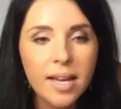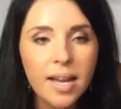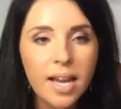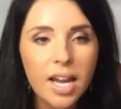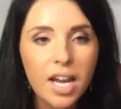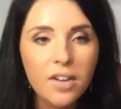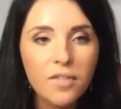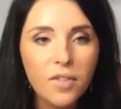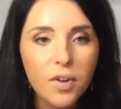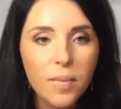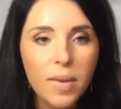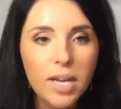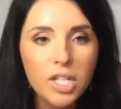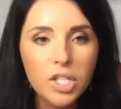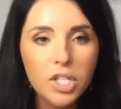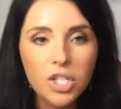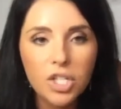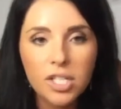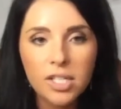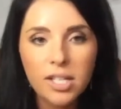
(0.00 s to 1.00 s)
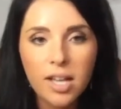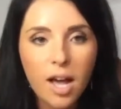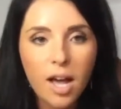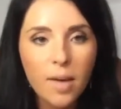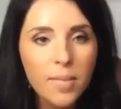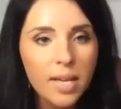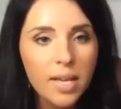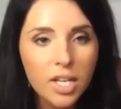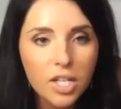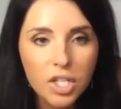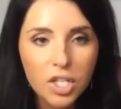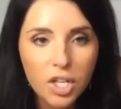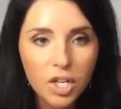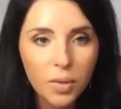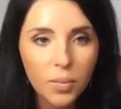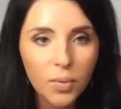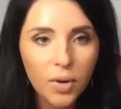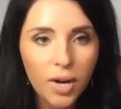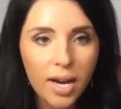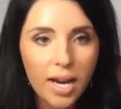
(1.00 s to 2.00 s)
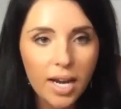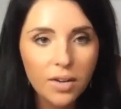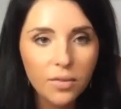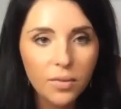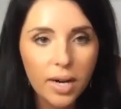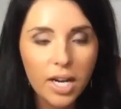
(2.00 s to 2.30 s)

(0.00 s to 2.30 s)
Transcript: information just coming into your brain, right?